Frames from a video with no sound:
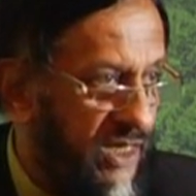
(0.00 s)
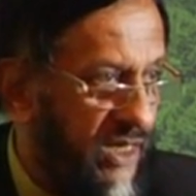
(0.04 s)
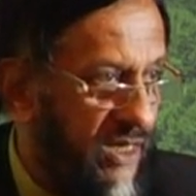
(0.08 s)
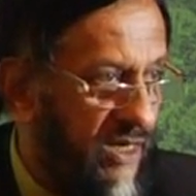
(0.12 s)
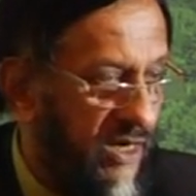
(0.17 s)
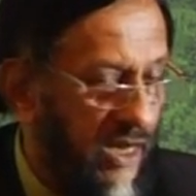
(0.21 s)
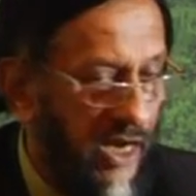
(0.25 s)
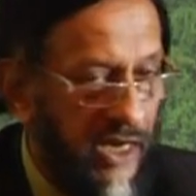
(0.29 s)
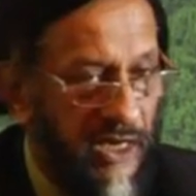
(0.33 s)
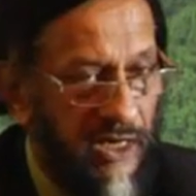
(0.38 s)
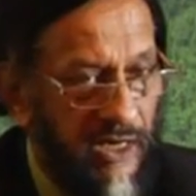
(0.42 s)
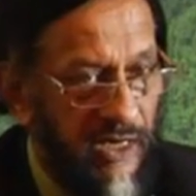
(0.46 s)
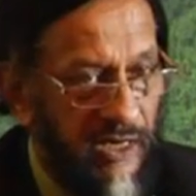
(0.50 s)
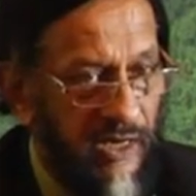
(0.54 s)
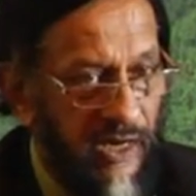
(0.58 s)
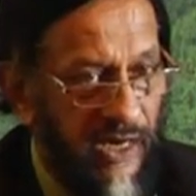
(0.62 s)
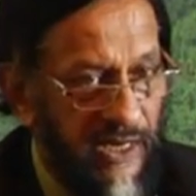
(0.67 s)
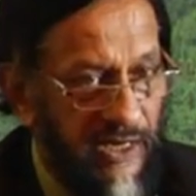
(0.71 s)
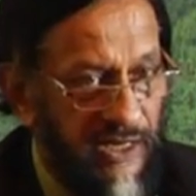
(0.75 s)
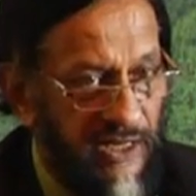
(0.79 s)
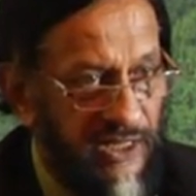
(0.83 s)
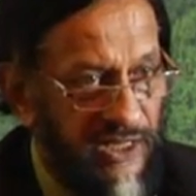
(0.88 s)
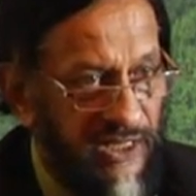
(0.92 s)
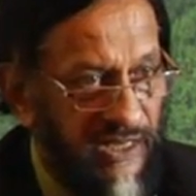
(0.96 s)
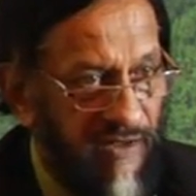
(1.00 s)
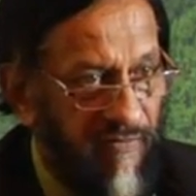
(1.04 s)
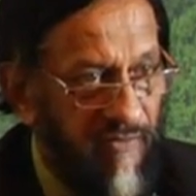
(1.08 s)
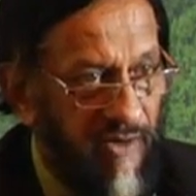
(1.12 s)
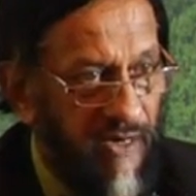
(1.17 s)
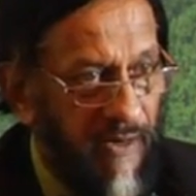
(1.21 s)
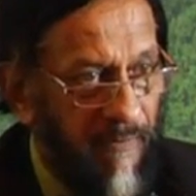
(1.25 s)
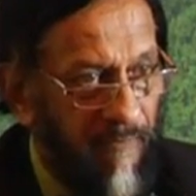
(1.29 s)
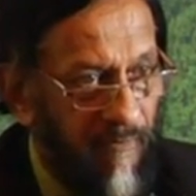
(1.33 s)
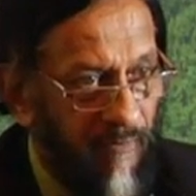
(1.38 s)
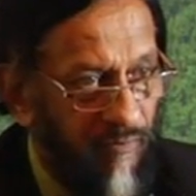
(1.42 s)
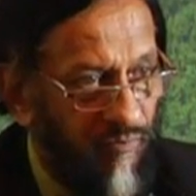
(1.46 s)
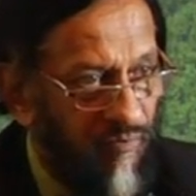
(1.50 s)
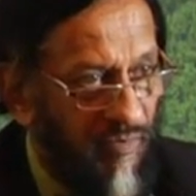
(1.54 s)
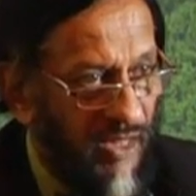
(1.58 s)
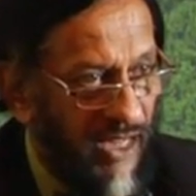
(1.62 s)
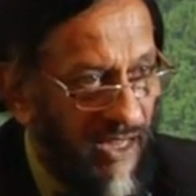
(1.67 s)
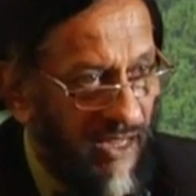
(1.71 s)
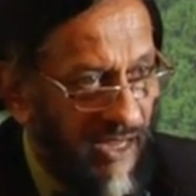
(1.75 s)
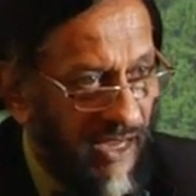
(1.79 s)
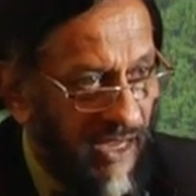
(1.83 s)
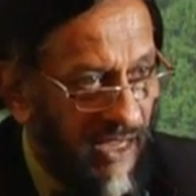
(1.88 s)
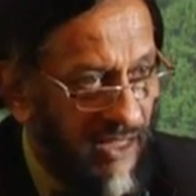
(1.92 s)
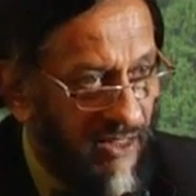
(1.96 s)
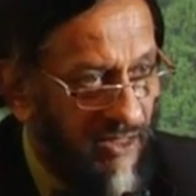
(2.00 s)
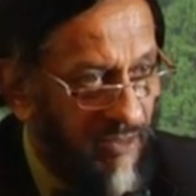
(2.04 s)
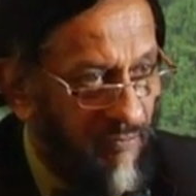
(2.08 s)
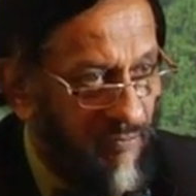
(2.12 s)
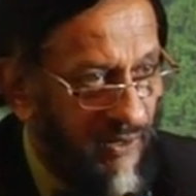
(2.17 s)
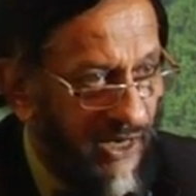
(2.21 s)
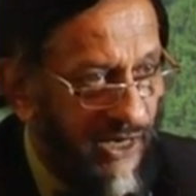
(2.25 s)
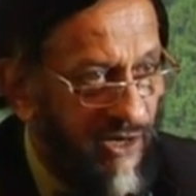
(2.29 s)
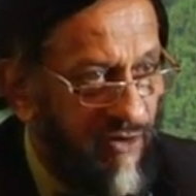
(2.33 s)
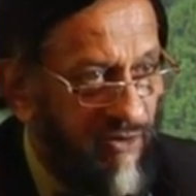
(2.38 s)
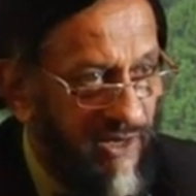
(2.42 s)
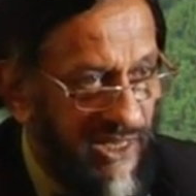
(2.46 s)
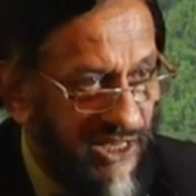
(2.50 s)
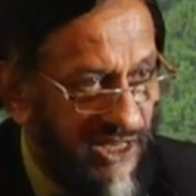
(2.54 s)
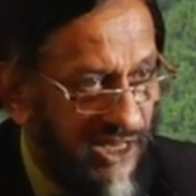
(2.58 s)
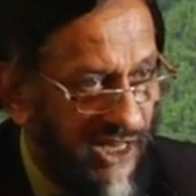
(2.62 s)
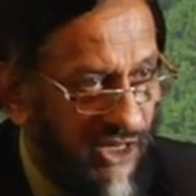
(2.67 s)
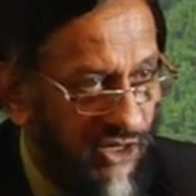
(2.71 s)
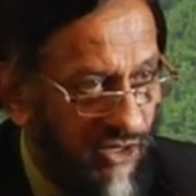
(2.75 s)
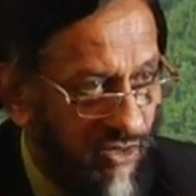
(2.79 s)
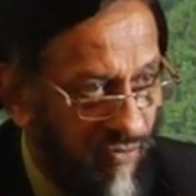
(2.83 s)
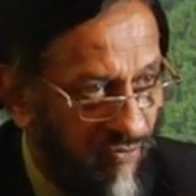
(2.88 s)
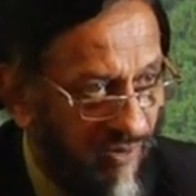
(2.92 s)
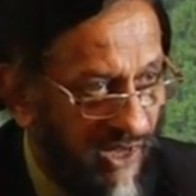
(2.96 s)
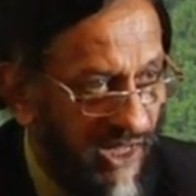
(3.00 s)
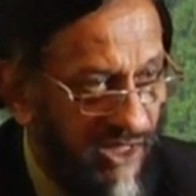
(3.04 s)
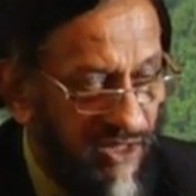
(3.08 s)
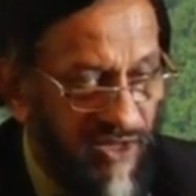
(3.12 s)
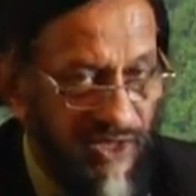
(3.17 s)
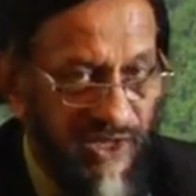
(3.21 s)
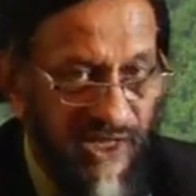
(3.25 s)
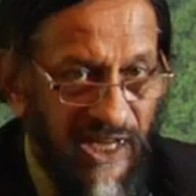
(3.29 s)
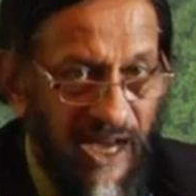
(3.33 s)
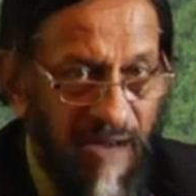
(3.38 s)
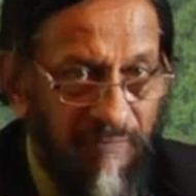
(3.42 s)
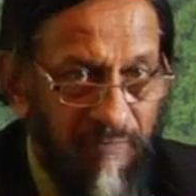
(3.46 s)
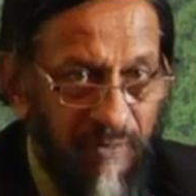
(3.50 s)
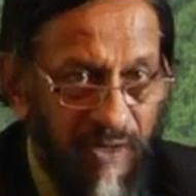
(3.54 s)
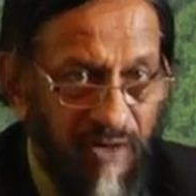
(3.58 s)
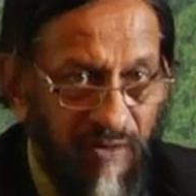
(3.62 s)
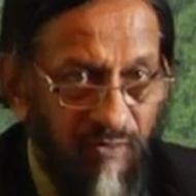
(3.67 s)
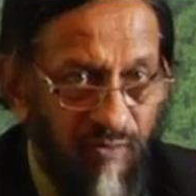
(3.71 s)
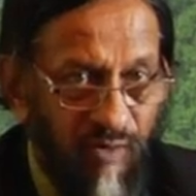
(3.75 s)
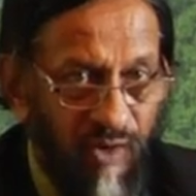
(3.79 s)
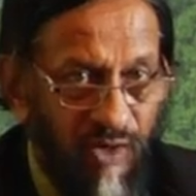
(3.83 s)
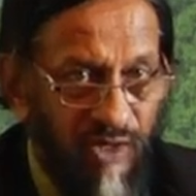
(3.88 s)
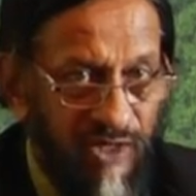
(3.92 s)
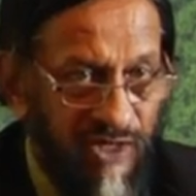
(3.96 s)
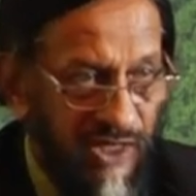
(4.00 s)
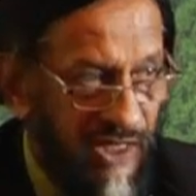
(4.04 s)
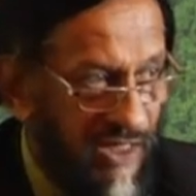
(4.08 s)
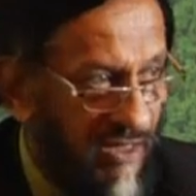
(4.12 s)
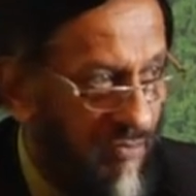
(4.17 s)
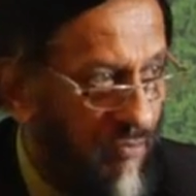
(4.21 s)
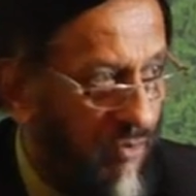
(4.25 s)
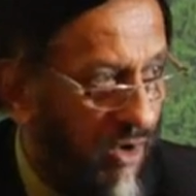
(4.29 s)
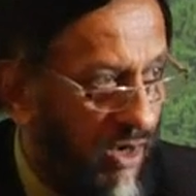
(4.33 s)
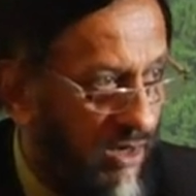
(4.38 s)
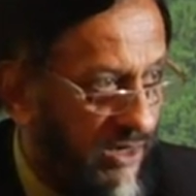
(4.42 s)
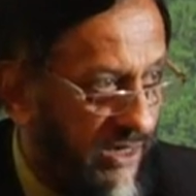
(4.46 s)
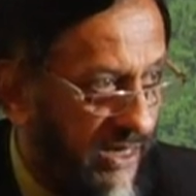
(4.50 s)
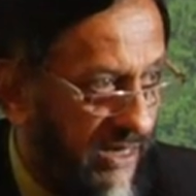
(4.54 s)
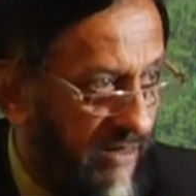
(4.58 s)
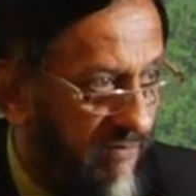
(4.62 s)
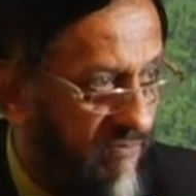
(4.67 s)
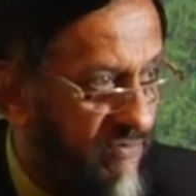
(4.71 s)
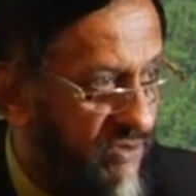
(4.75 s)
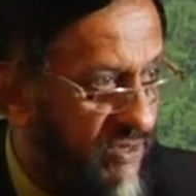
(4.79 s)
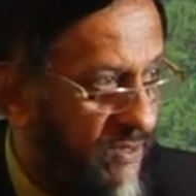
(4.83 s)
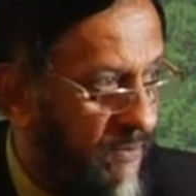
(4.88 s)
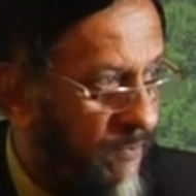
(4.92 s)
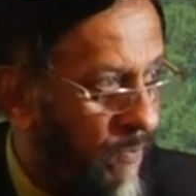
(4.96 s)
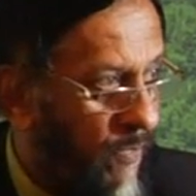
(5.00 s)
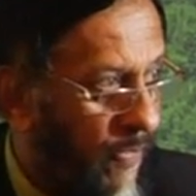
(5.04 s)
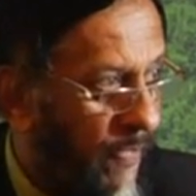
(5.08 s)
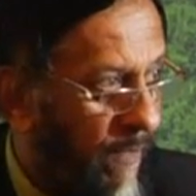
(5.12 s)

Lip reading: in 1997, and the plenary session where this happened was in the Maldives.